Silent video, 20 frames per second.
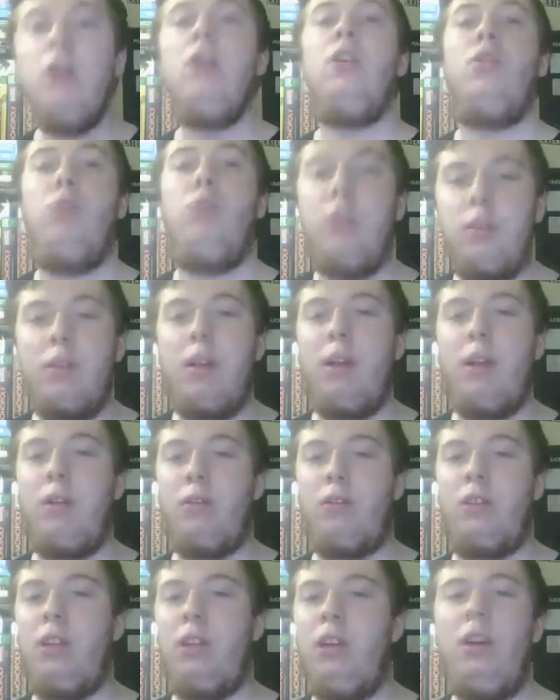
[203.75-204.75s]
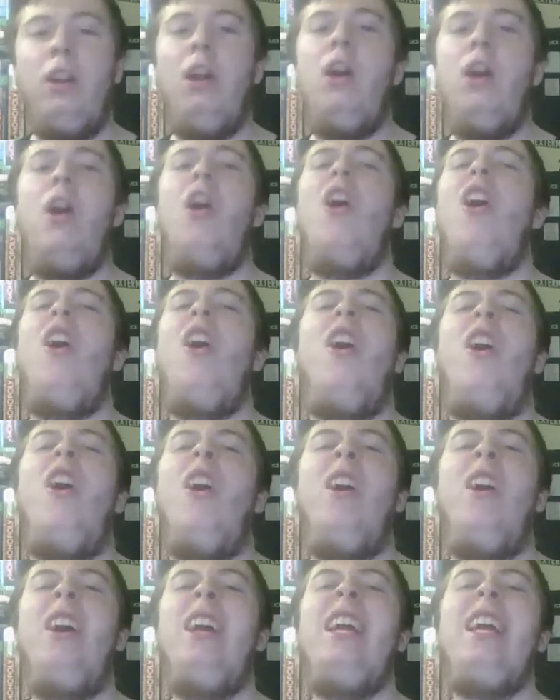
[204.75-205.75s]
Chris Eggleston, oh,
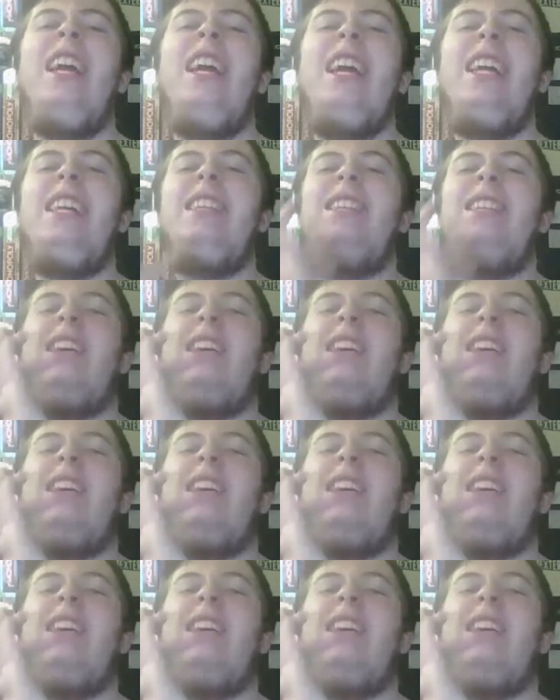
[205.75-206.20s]
he's